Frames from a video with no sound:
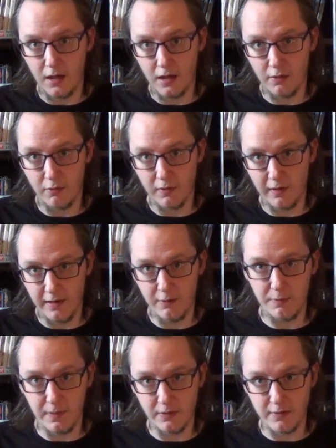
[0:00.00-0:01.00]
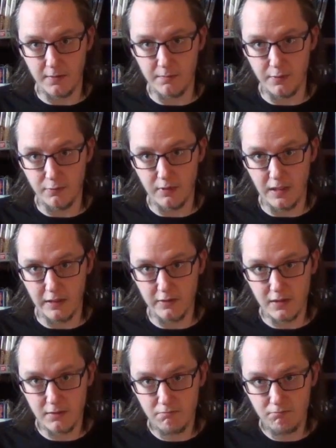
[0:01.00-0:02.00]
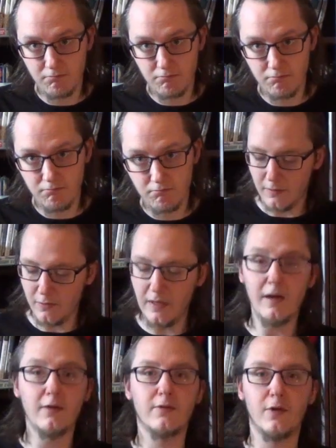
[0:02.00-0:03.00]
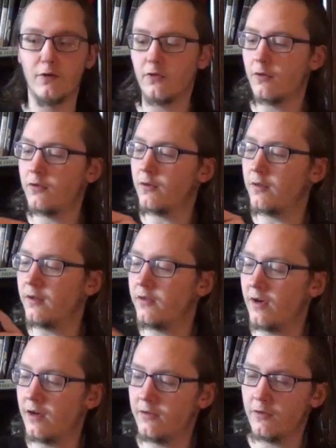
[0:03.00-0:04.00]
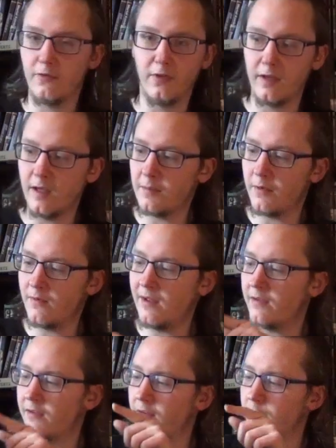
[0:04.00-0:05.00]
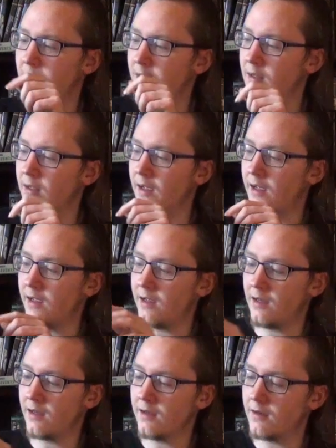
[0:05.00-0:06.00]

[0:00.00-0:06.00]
I don't care about them bootlegs. Oh yeah, of course also the charger for the Game Boy Advance S P and